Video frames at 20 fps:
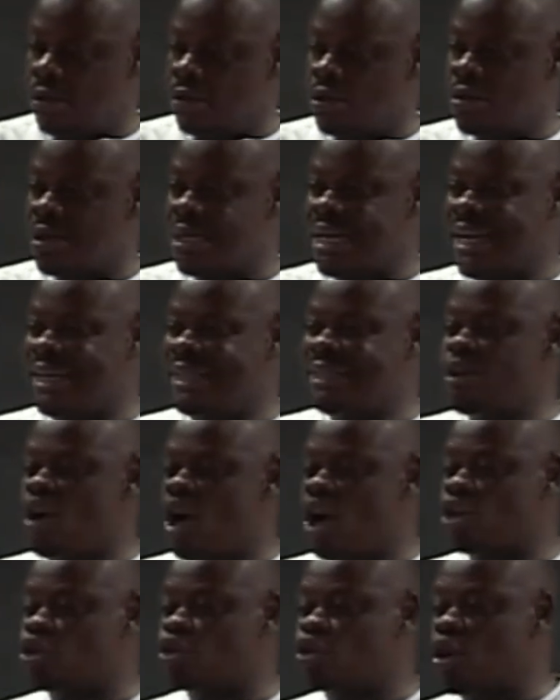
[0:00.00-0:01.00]
You can
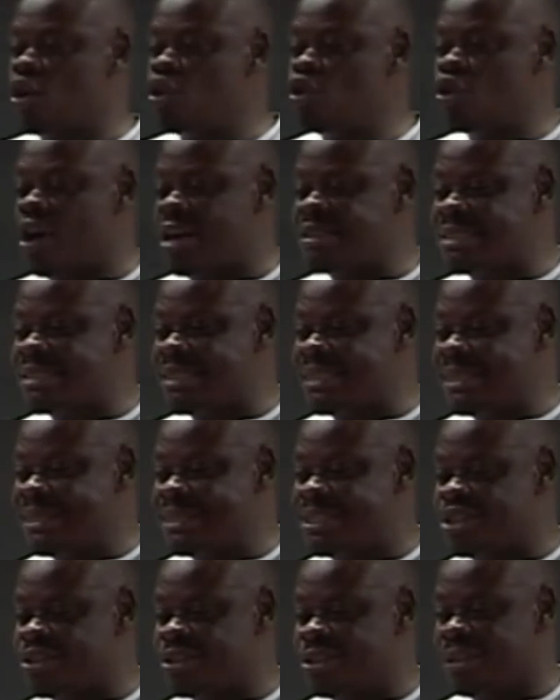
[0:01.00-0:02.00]
also not
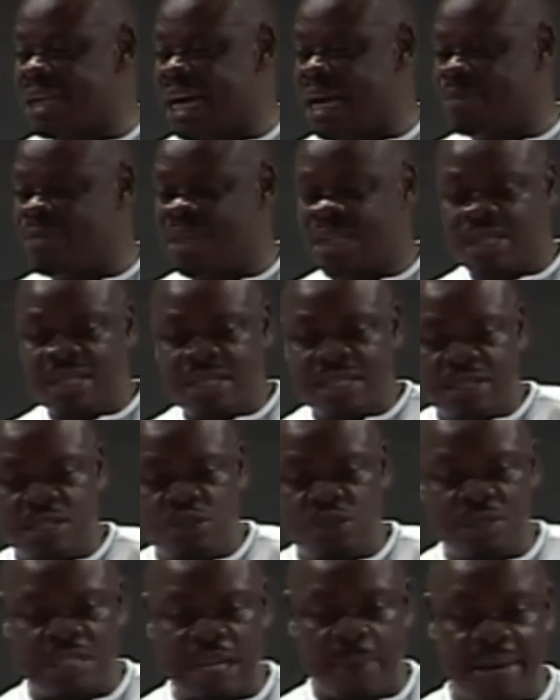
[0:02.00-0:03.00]
see
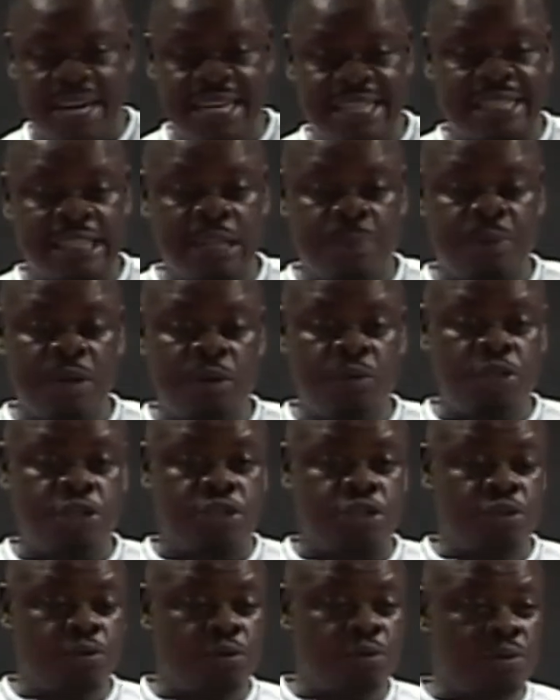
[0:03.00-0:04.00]
somebody sleeping
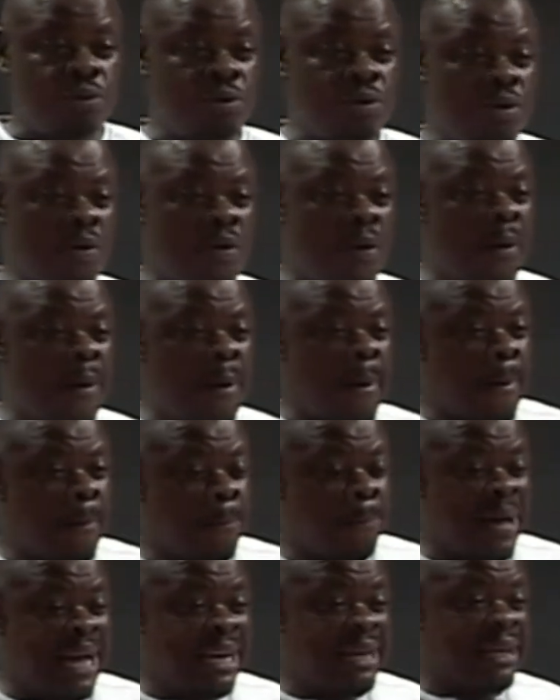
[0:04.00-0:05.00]
with you.
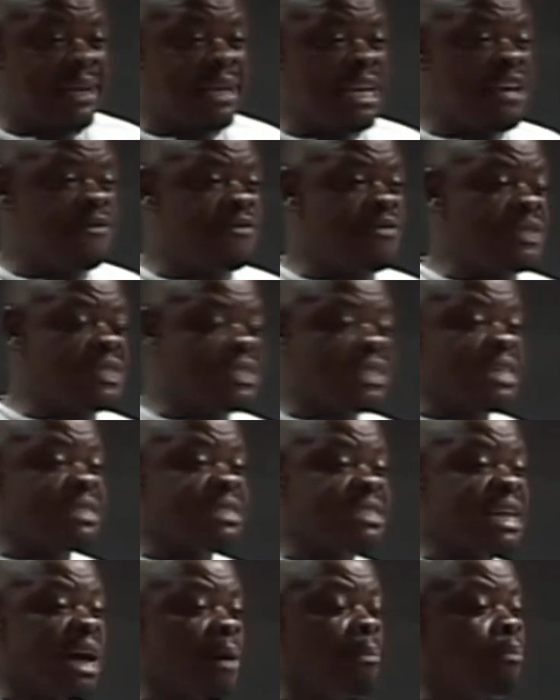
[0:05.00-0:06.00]
But if you see
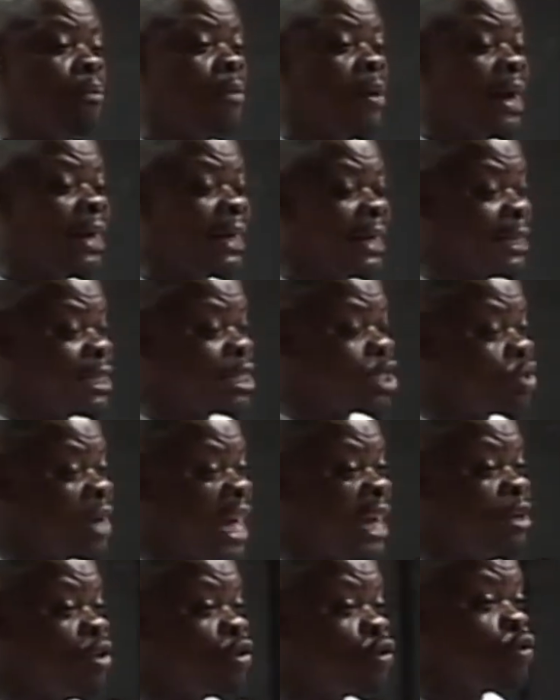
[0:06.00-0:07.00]
somebody
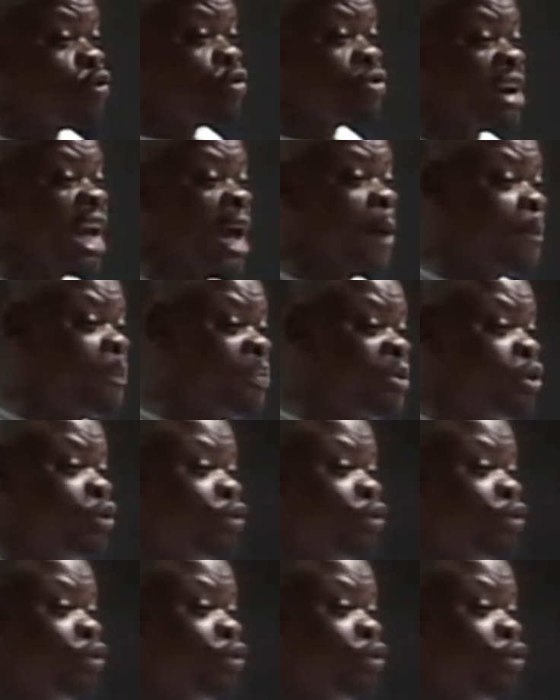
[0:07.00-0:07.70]
trying to rape